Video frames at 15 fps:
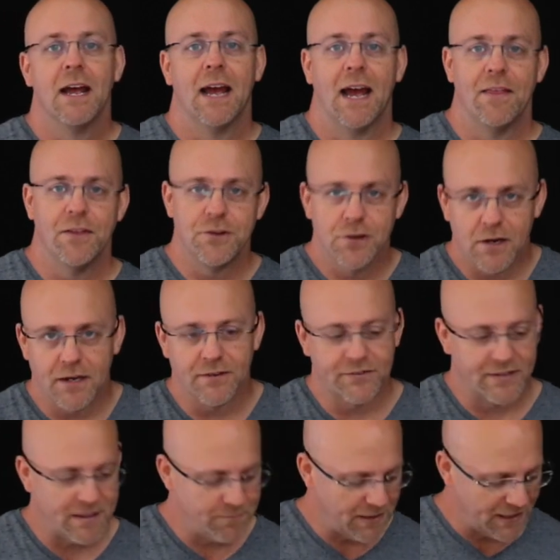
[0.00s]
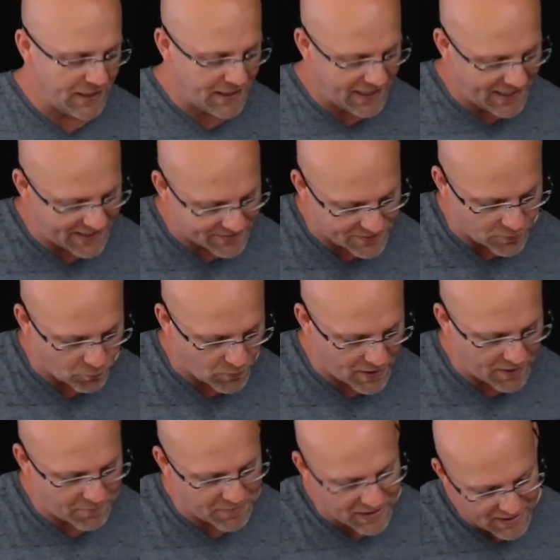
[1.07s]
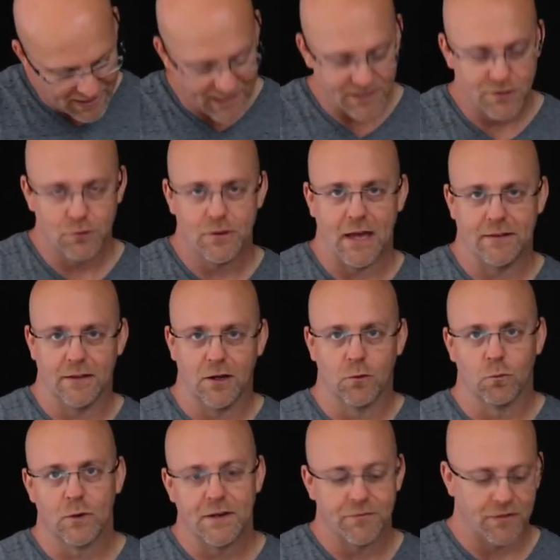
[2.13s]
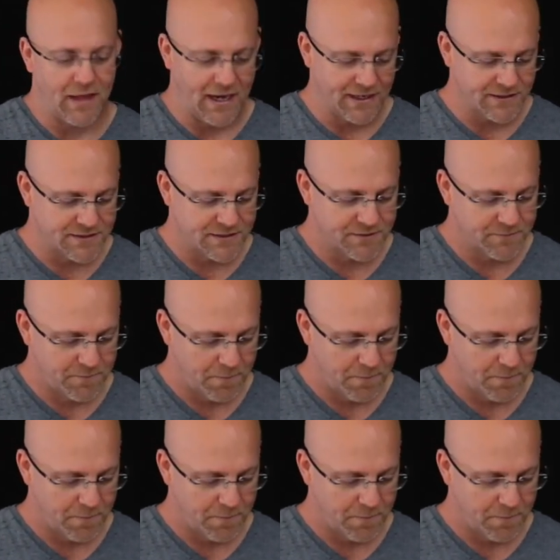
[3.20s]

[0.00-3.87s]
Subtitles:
and then you're going to see me hit the rim and do that little reflex.